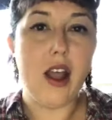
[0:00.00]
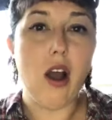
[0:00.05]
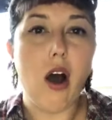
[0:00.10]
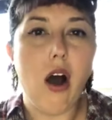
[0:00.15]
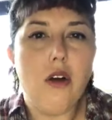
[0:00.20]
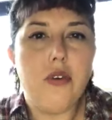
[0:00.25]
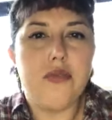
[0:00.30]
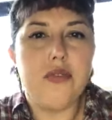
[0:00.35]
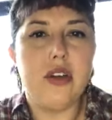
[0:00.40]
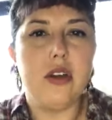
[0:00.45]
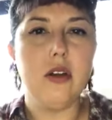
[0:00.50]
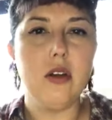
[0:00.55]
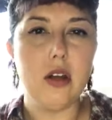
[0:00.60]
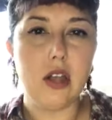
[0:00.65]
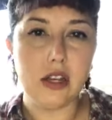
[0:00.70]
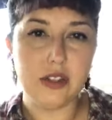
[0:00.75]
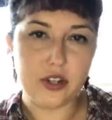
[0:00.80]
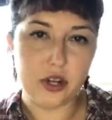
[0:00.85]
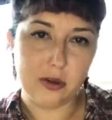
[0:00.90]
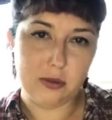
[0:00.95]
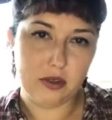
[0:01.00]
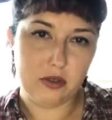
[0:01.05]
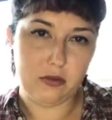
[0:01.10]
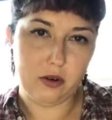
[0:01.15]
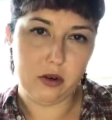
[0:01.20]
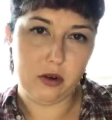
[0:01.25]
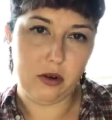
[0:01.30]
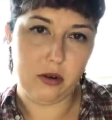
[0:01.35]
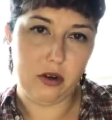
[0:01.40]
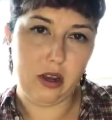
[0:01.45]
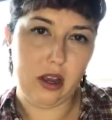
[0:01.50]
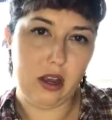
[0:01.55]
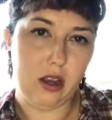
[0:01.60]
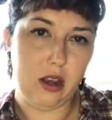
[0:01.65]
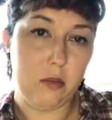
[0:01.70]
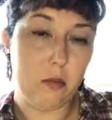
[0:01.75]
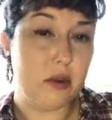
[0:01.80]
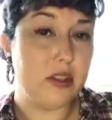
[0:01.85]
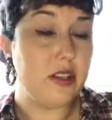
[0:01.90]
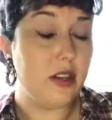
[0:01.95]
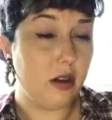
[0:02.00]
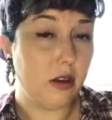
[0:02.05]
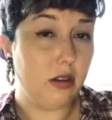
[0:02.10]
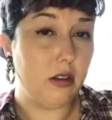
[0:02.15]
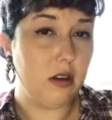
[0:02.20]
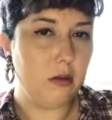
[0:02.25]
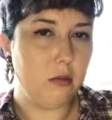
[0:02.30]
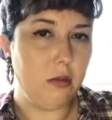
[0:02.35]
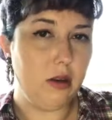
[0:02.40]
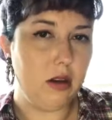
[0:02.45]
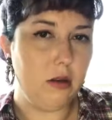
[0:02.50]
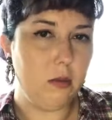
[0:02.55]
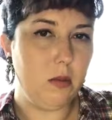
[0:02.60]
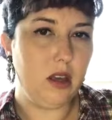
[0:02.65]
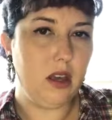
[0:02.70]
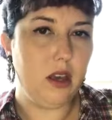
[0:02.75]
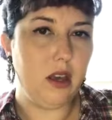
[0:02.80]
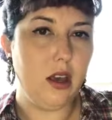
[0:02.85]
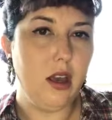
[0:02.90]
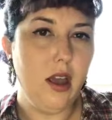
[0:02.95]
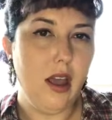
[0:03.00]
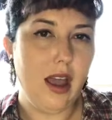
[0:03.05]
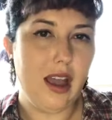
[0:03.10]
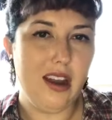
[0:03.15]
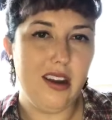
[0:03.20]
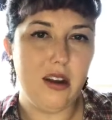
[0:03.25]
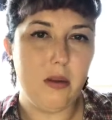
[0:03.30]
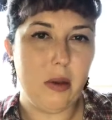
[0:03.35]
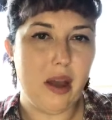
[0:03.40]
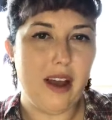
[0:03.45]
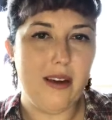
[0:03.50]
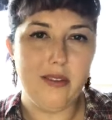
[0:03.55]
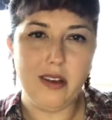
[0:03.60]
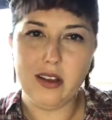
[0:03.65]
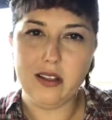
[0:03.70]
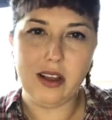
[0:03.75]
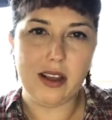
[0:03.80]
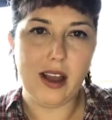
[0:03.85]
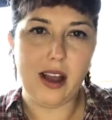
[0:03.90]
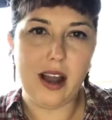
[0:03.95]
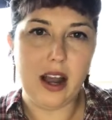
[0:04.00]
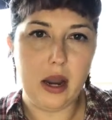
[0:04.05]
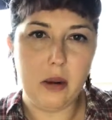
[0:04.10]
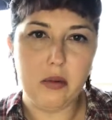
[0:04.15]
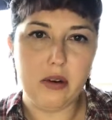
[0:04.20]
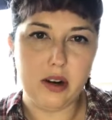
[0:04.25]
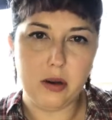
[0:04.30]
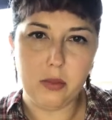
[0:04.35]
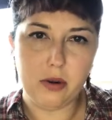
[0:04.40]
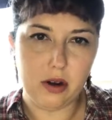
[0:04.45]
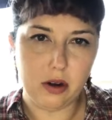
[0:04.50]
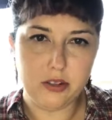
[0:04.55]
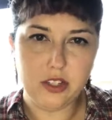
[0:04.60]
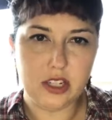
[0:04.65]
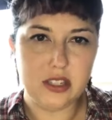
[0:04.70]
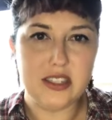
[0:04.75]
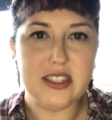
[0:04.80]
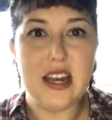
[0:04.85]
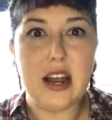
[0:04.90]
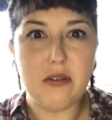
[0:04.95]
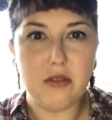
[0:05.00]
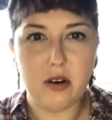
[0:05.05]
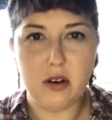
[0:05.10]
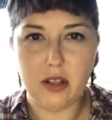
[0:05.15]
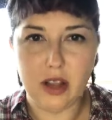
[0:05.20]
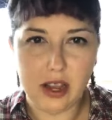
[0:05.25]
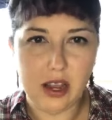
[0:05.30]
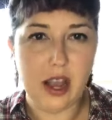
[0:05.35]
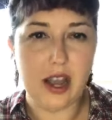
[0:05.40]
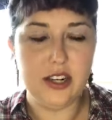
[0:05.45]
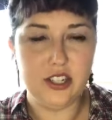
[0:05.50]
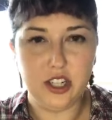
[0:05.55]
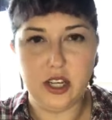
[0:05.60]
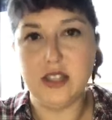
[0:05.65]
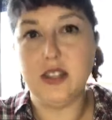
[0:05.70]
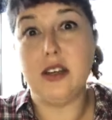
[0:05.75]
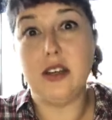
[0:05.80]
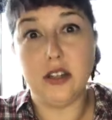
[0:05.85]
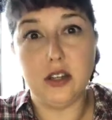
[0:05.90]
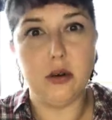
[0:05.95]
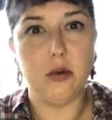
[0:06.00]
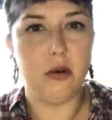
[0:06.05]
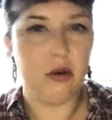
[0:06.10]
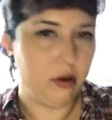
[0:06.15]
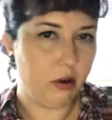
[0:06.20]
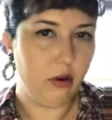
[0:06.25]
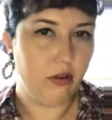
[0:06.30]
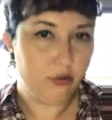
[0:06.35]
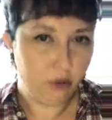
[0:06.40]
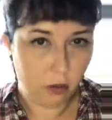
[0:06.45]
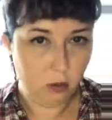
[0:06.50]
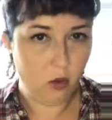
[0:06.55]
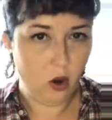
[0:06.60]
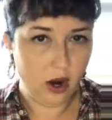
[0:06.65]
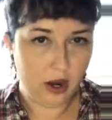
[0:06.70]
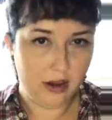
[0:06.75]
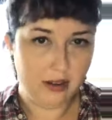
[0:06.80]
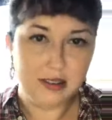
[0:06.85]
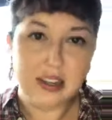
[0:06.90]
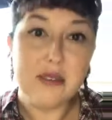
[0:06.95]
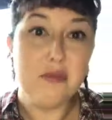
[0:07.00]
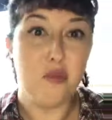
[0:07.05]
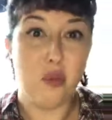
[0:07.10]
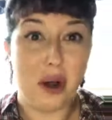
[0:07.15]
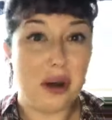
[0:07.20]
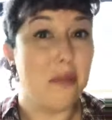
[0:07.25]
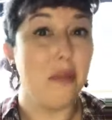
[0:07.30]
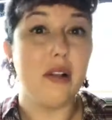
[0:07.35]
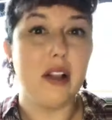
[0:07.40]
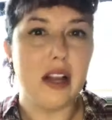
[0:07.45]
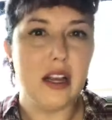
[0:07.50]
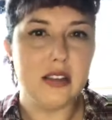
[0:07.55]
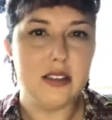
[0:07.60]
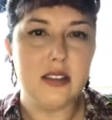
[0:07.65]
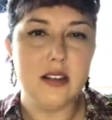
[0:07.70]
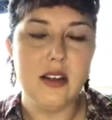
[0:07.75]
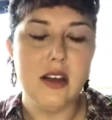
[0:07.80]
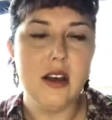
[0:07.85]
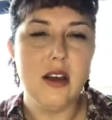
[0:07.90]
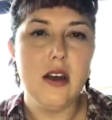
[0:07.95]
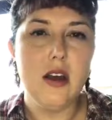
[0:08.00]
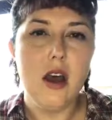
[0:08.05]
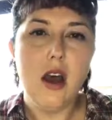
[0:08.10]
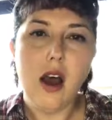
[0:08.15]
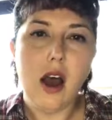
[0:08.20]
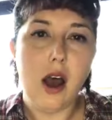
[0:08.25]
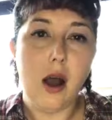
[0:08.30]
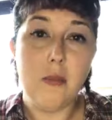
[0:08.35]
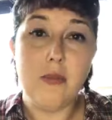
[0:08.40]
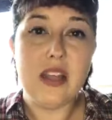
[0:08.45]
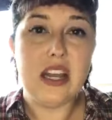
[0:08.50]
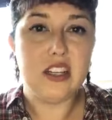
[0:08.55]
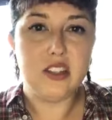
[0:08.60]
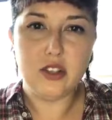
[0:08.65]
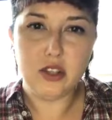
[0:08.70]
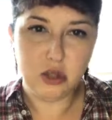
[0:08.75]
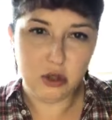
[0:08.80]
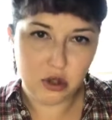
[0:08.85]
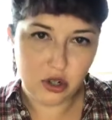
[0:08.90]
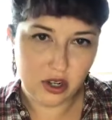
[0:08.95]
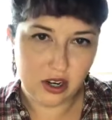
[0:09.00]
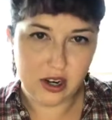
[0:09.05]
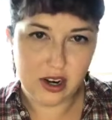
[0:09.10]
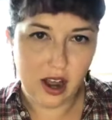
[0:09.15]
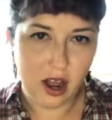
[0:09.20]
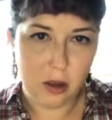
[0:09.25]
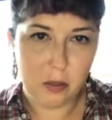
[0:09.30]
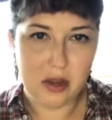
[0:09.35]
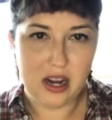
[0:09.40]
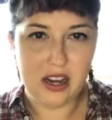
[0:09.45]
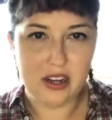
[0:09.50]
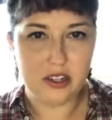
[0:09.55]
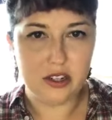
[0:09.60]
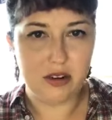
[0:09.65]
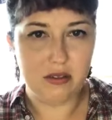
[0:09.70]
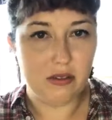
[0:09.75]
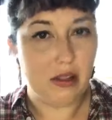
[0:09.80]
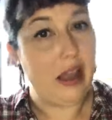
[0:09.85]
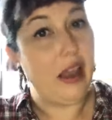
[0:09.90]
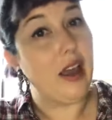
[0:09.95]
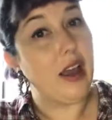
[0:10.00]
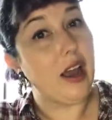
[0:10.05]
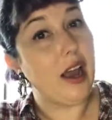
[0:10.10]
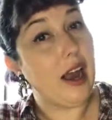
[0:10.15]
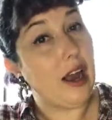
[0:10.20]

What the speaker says: often, in terms of recruiting, particularly in B2B, end up having like a hybrid approach. It's never like I just get to recruit from one place. It's usually a combination of like